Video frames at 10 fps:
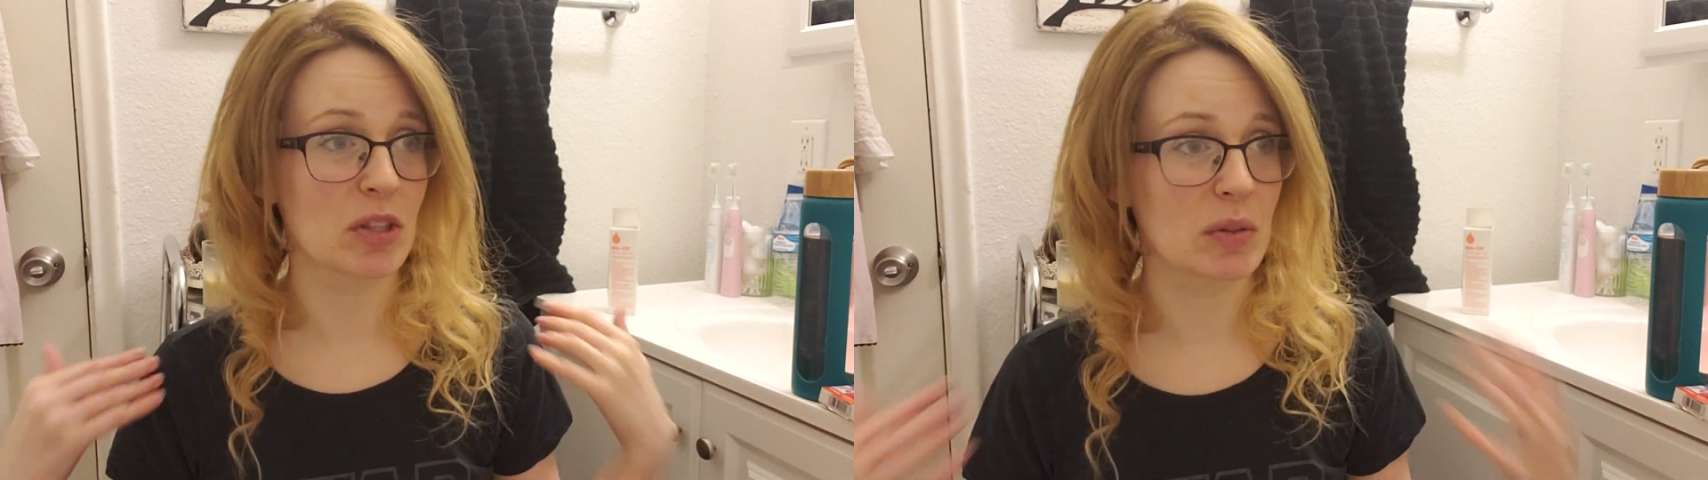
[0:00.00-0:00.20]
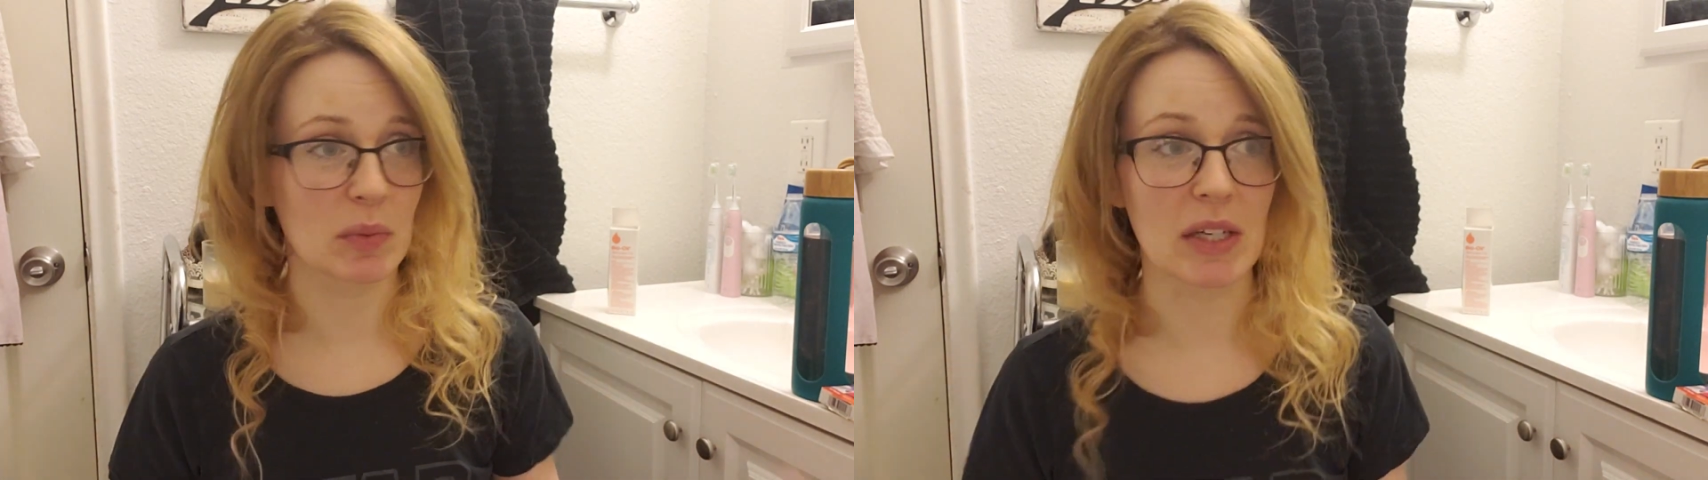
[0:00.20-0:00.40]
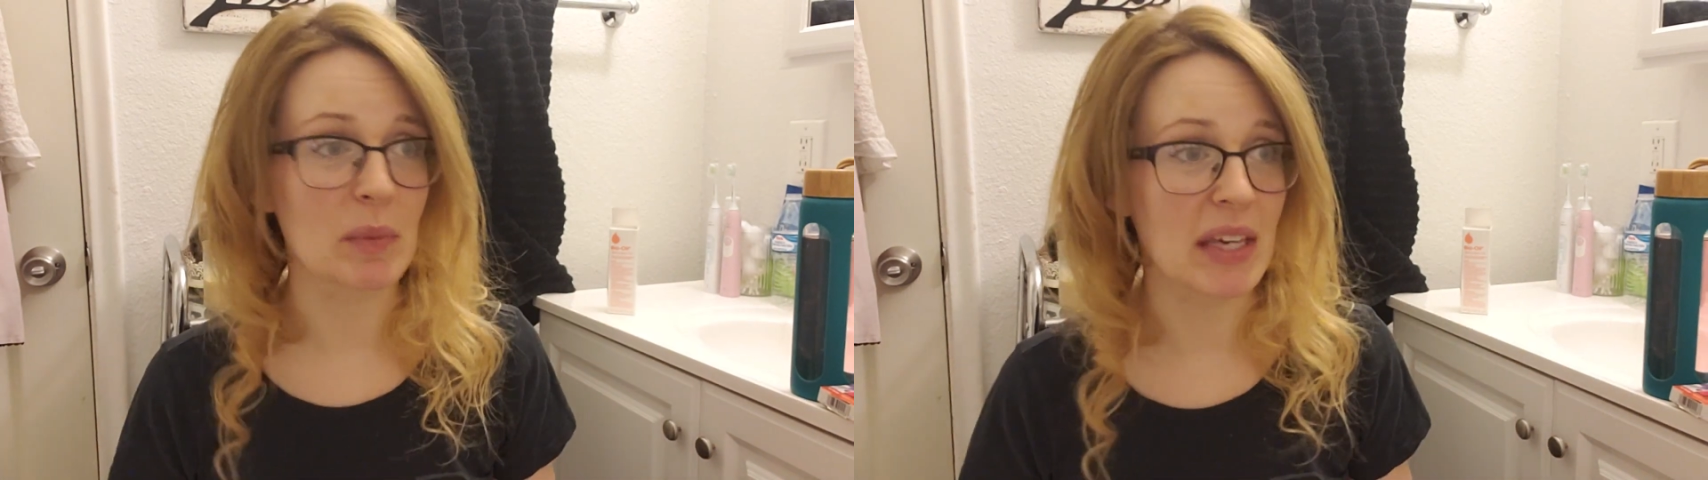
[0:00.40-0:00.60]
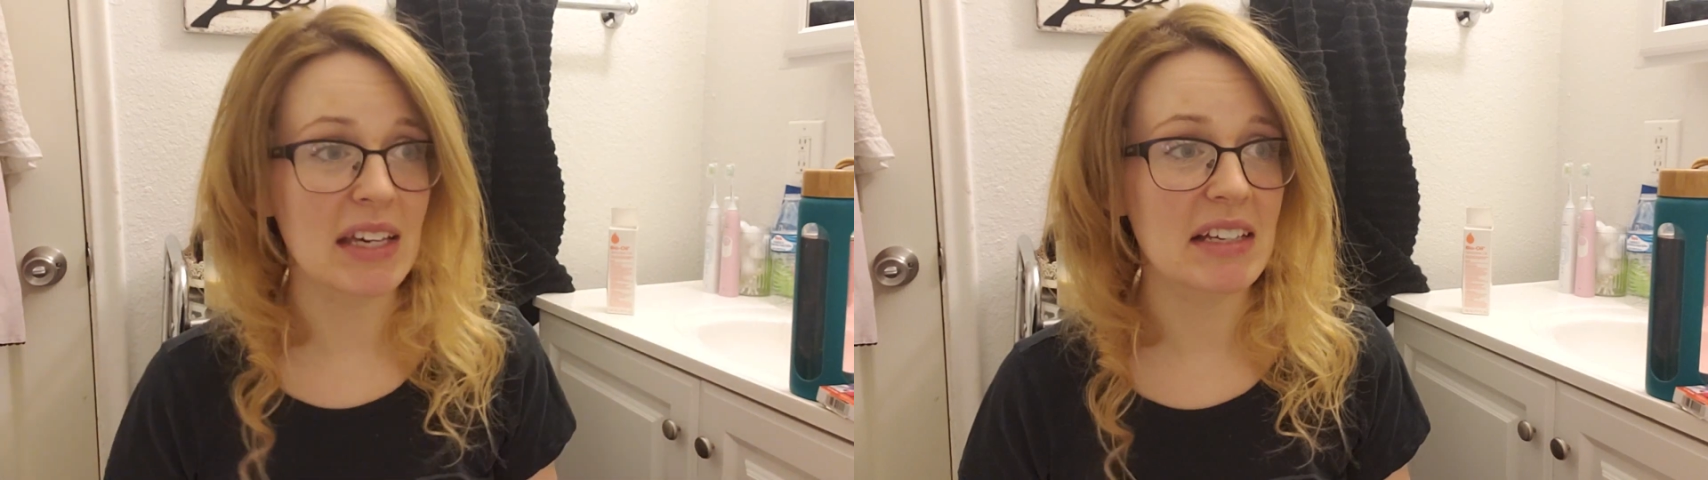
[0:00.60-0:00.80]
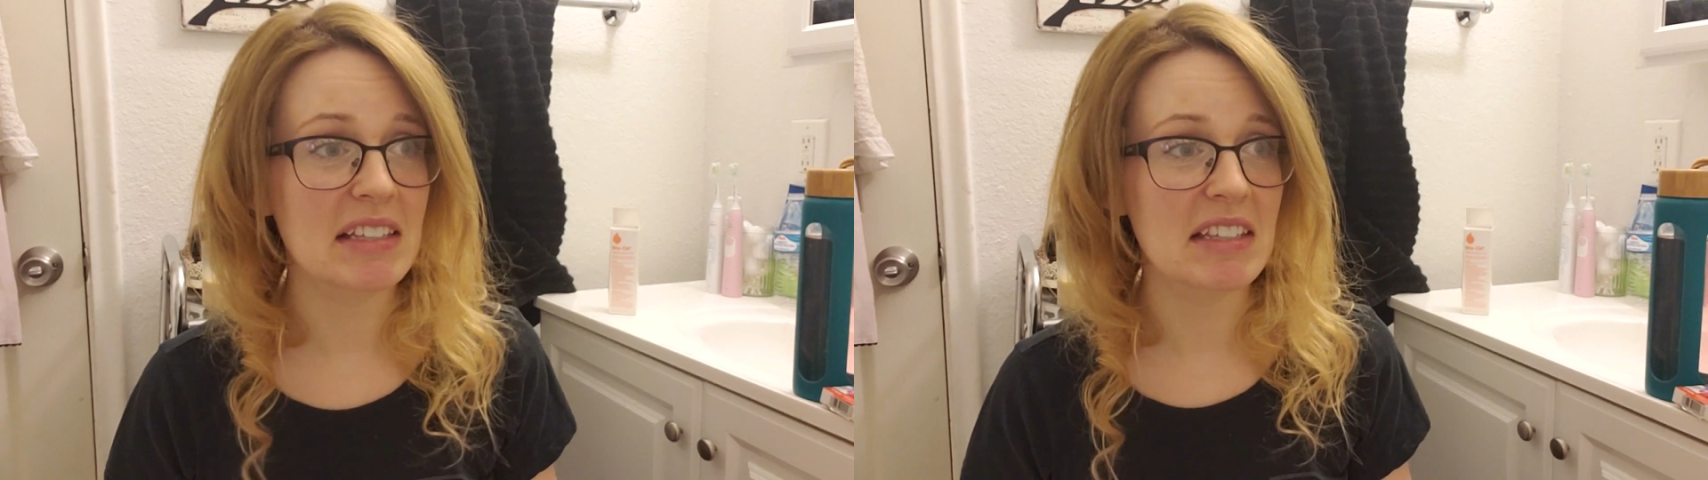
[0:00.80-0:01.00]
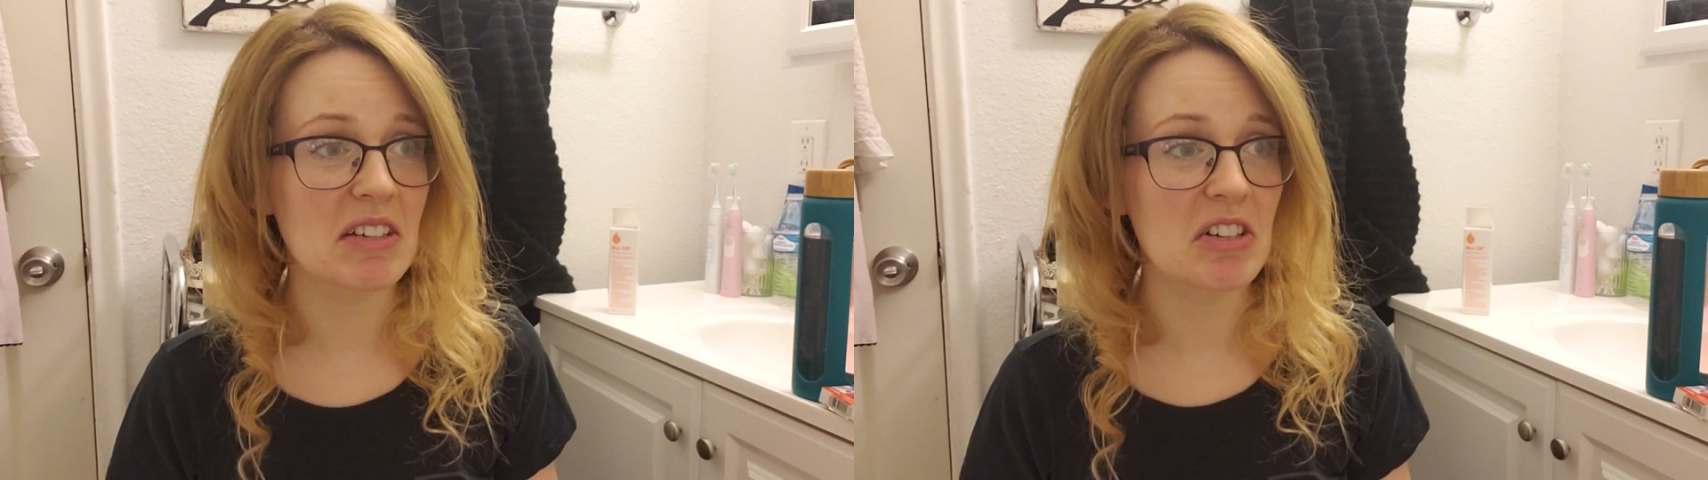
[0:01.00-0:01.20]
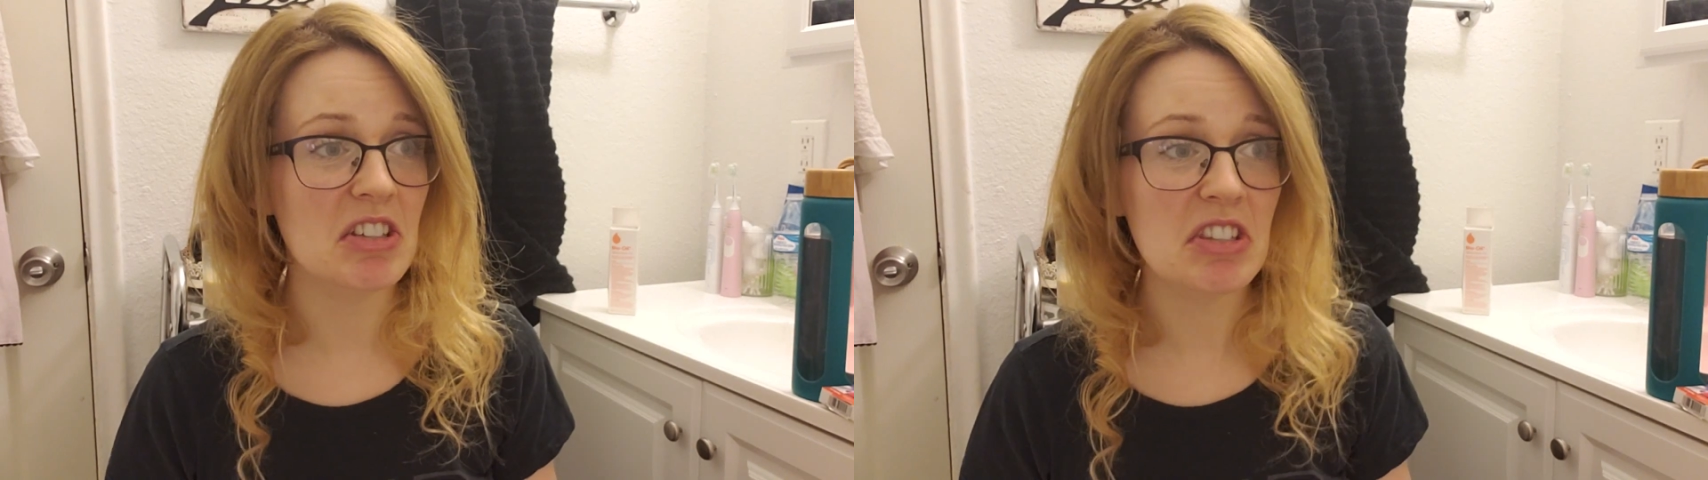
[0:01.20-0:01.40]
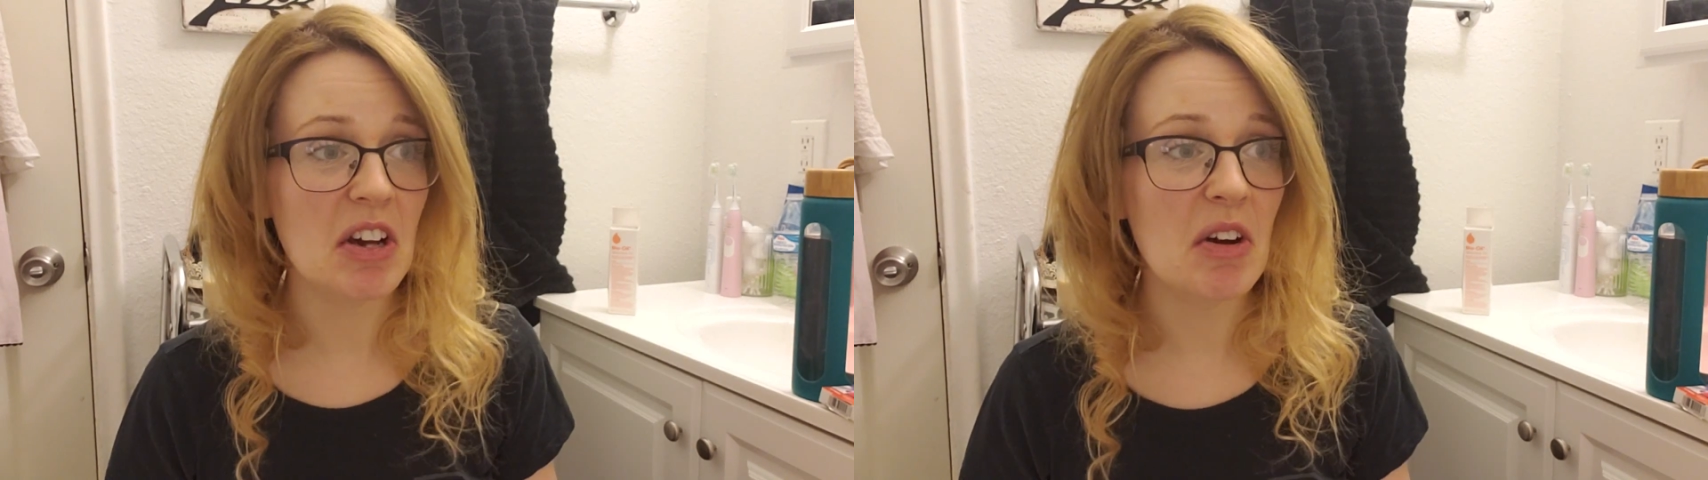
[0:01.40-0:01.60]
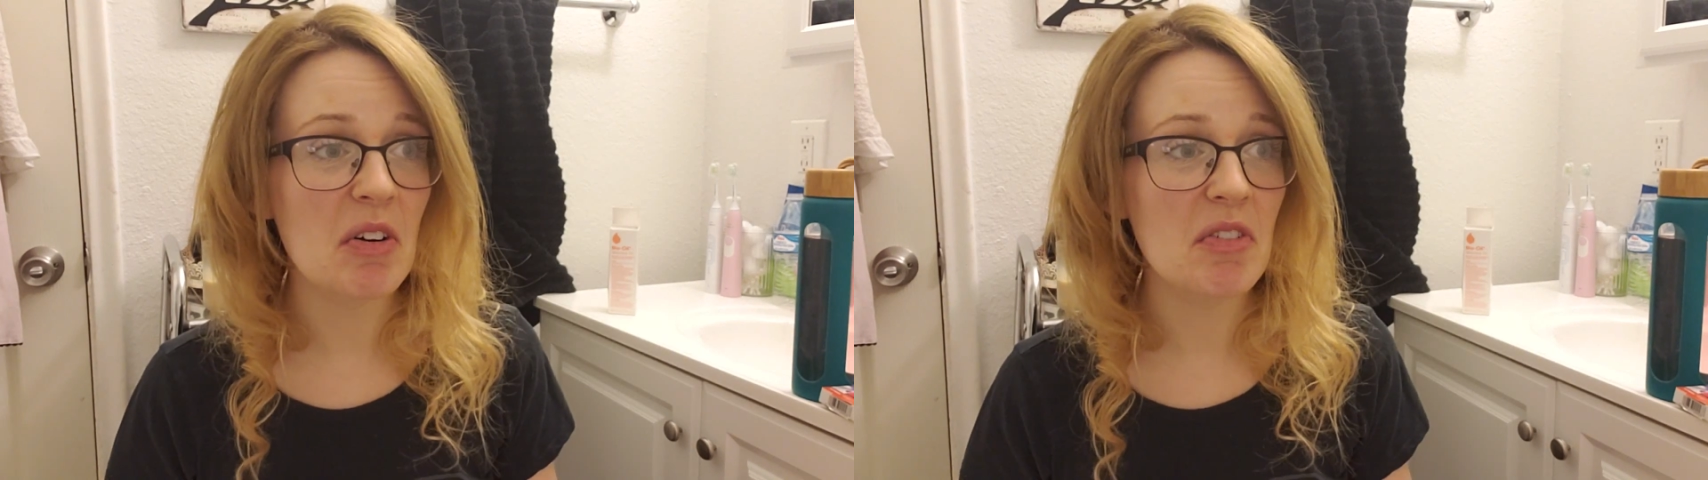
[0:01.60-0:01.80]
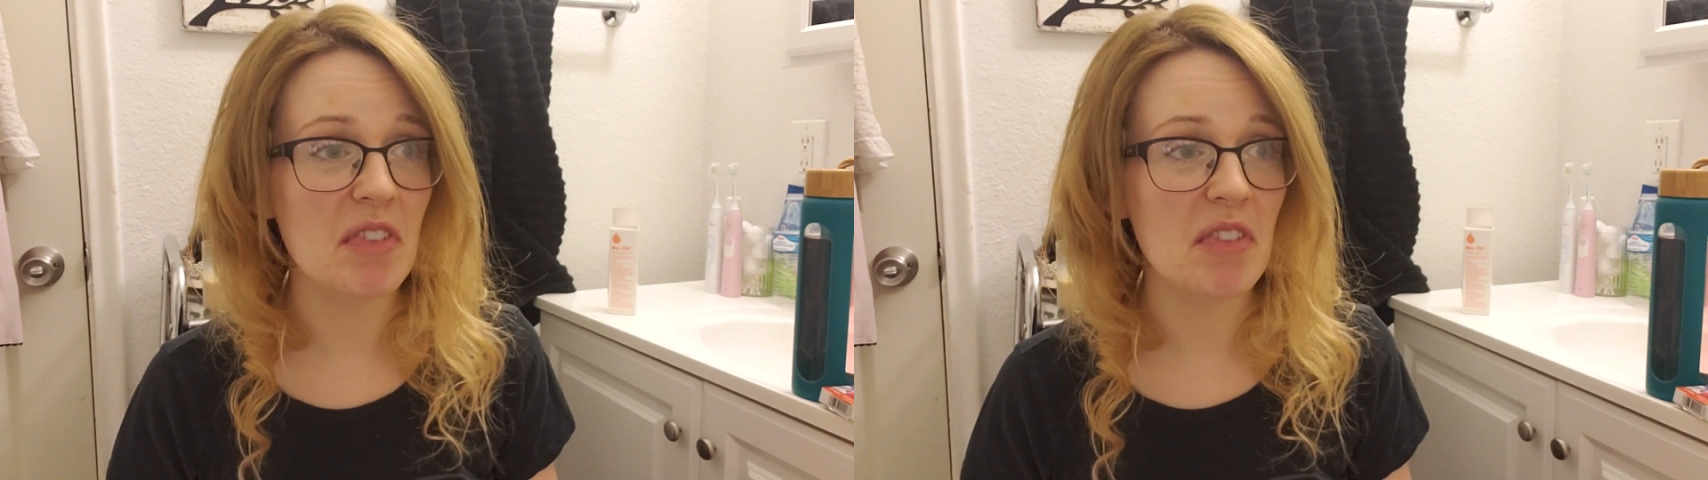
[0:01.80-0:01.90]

3 weeks or so.